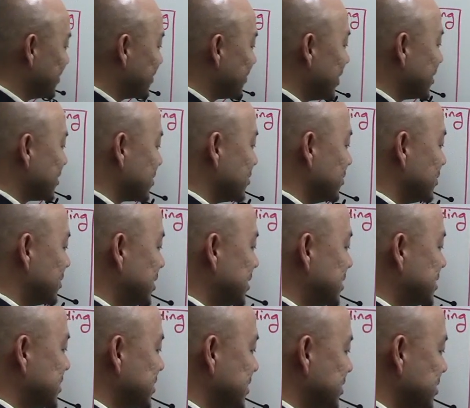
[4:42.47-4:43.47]
Alright, so
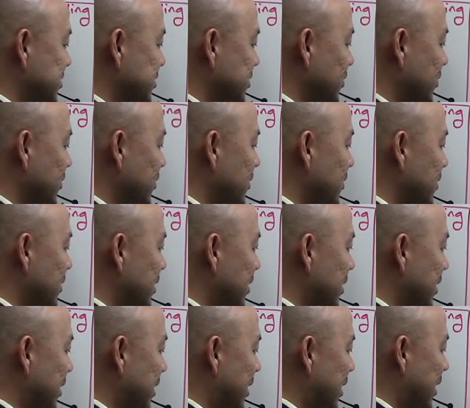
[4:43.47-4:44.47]
this is your
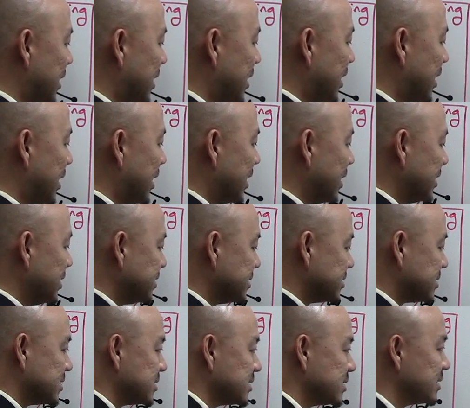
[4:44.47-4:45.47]

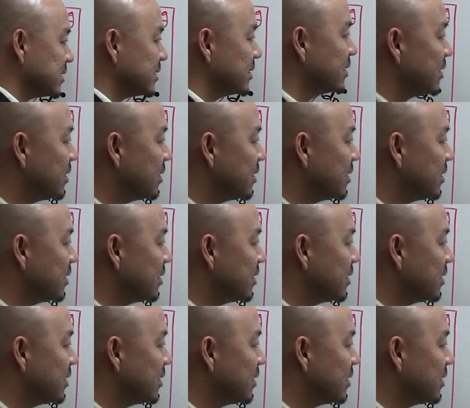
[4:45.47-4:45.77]
ice.